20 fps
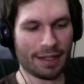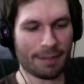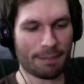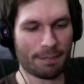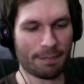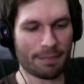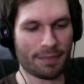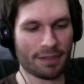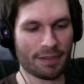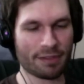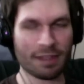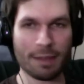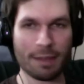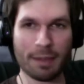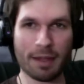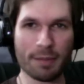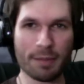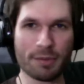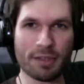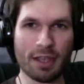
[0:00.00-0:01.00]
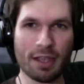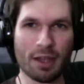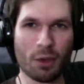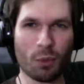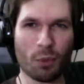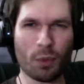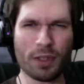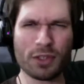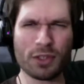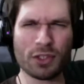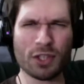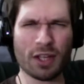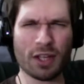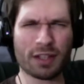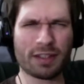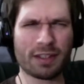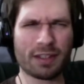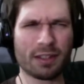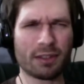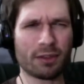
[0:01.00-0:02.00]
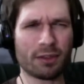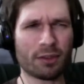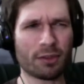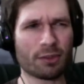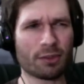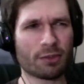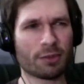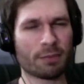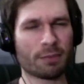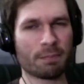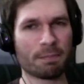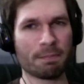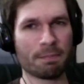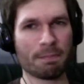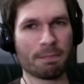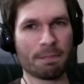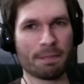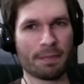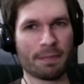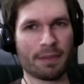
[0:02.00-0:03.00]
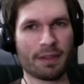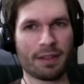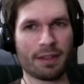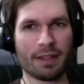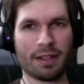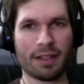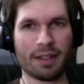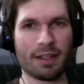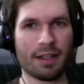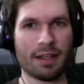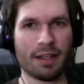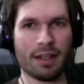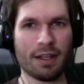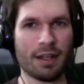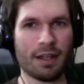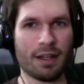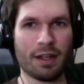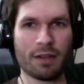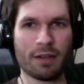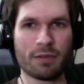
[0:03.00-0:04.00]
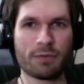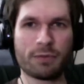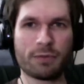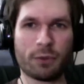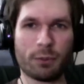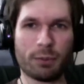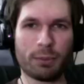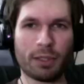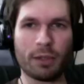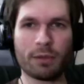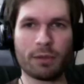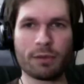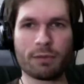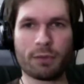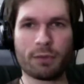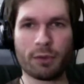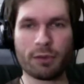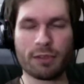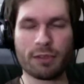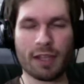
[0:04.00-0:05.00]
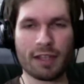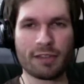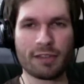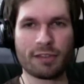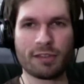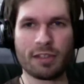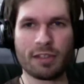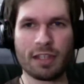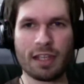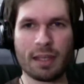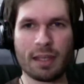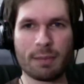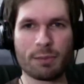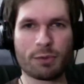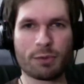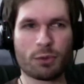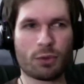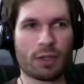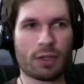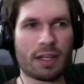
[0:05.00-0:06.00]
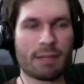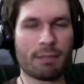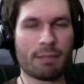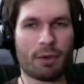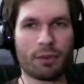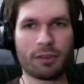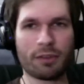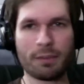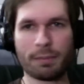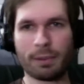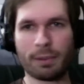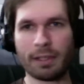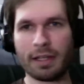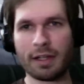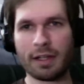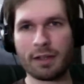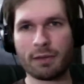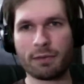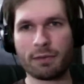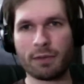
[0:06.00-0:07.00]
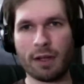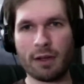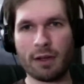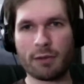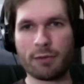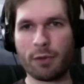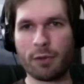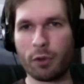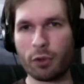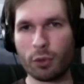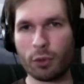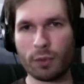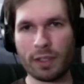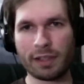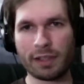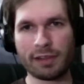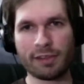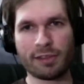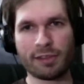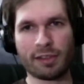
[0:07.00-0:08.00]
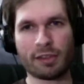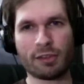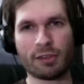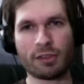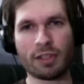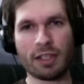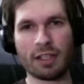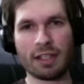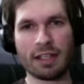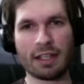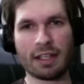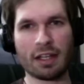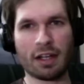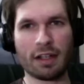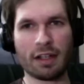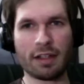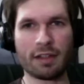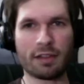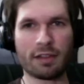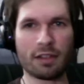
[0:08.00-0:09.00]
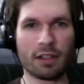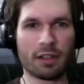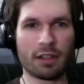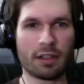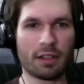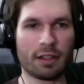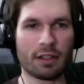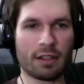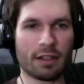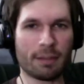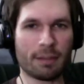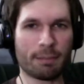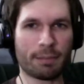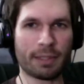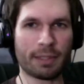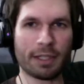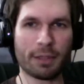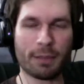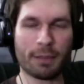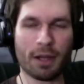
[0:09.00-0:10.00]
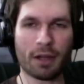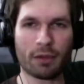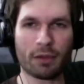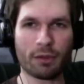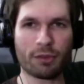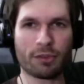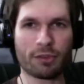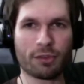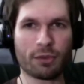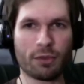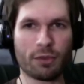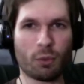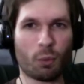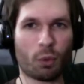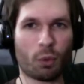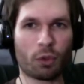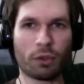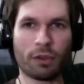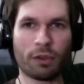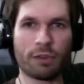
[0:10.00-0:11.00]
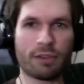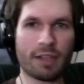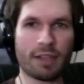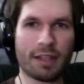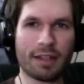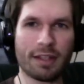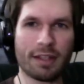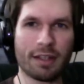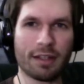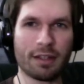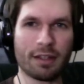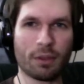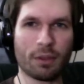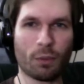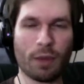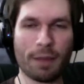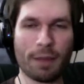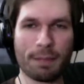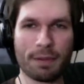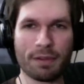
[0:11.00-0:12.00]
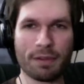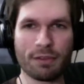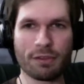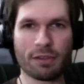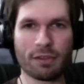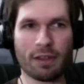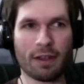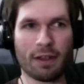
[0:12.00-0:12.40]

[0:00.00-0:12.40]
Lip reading: This game comes out, one-shot kills, full-blown, full-size teams, great multiplayer, photorealistic skinning on the player models, the worlds, and the weapons.